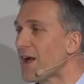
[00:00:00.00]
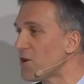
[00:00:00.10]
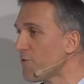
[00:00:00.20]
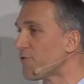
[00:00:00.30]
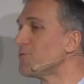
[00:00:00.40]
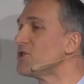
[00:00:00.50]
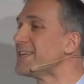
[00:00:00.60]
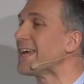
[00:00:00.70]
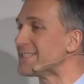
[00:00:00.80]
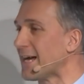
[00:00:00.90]
value from the
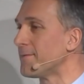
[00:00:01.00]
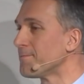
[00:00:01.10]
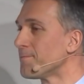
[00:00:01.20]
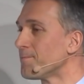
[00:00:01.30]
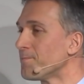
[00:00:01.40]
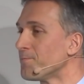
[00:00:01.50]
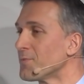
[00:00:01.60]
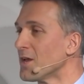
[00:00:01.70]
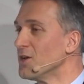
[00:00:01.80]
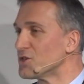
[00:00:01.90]
data.
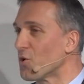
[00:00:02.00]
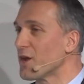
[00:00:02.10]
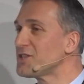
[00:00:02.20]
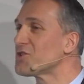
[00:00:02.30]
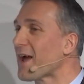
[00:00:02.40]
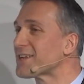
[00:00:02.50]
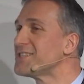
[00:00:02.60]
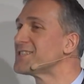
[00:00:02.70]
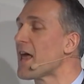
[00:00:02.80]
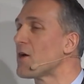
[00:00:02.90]
So Interact
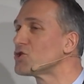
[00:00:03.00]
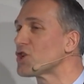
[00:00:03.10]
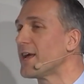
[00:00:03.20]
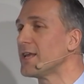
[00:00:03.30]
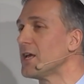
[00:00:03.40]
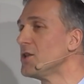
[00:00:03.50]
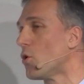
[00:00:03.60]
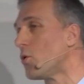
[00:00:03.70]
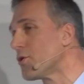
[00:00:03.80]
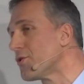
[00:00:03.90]
is launched, and in
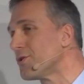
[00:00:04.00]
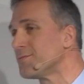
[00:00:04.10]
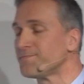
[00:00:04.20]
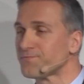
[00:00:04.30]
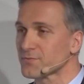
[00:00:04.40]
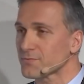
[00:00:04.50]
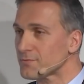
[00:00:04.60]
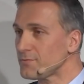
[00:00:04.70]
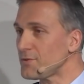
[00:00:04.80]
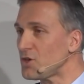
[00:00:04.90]
order
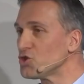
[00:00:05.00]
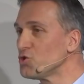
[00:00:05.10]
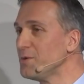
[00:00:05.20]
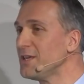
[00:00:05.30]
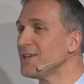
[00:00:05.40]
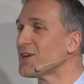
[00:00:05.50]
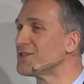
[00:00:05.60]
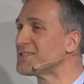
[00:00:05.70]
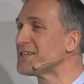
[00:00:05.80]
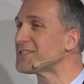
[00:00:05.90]
to be
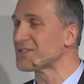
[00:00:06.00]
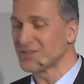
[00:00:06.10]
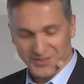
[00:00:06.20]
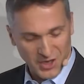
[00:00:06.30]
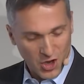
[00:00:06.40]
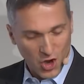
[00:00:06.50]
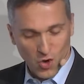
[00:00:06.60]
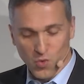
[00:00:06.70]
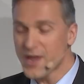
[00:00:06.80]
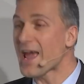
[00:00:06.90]
consistent,
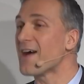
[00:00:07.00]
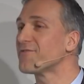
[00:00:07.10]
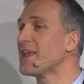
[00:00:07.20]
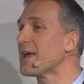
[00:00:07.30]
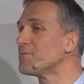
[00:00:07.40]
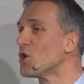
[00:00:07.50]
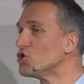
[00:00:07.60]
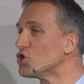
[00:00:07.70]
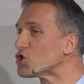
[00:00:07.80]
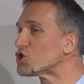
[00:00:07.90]
we have named
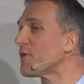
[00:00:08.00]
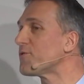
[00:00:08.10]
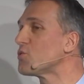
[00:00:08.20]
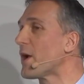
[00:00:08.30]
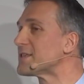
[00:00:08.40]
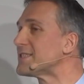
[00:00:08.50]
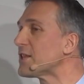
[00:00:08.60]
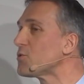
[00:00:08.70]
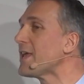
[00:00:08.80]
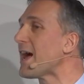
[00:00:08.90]
the softwares
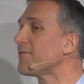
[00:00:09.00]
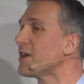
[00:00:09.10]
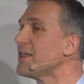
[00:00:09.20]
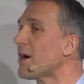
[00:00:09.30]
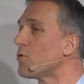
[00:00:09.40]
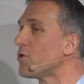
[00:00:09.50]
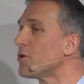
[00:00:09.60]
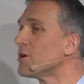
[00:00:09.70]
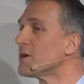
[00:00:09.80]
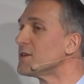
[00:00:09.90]
that we have in our
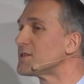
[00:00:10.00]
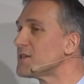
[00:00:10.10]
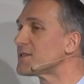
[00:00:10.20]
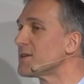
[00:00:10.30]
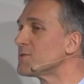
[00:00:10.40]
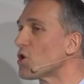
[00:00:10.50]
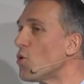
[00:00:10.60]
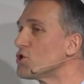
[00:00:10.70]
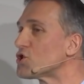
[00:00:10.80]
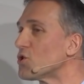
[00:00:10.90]
systems
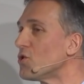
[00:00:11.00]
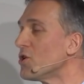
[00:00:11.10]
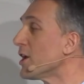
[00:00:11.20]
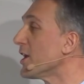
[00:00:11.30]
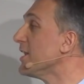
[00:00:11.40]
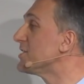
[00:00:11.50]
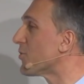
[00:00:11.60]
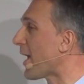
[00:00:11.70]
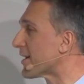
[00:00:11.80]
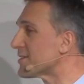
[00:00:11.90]
also
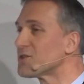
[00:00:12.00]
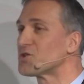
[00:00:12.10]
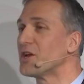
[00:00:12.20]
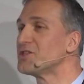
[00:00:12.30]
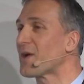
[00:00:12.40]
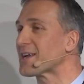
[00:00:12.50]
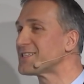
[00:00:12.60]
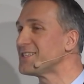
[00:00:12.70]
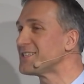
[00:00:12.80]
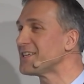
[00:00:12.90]
Interact. So Interact
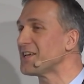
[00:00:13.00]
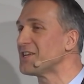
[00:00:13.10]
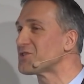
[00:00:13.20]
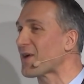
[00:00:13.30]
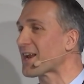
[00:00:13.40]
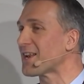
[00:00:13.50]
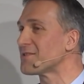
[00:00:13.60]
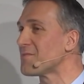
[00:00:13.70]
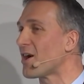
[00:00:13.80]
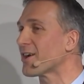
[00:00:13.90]
City, Interact
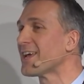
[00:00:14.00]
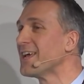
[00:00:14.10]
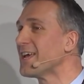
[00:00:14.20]
Landmark,